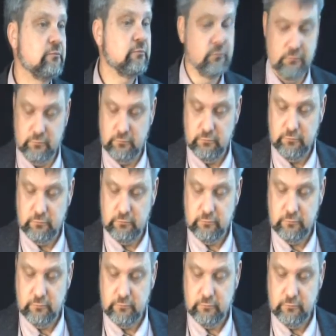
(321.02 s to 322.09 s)

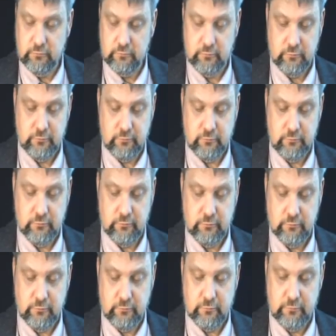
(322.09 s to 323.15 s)

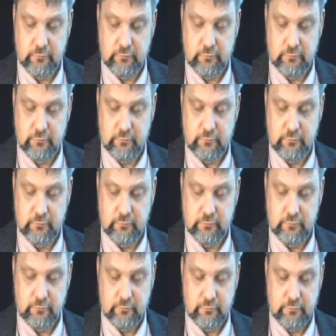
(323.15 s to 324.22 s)

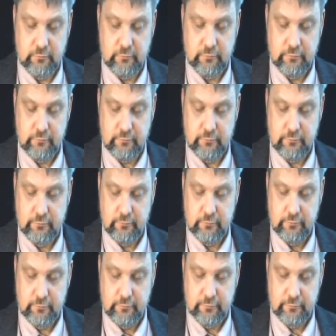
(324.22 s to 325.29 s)

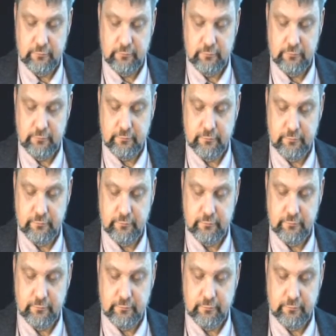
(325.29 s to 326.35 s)

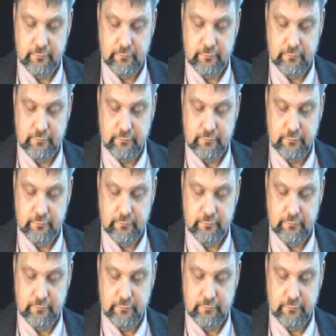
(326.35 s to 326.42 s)
Nobody speaks.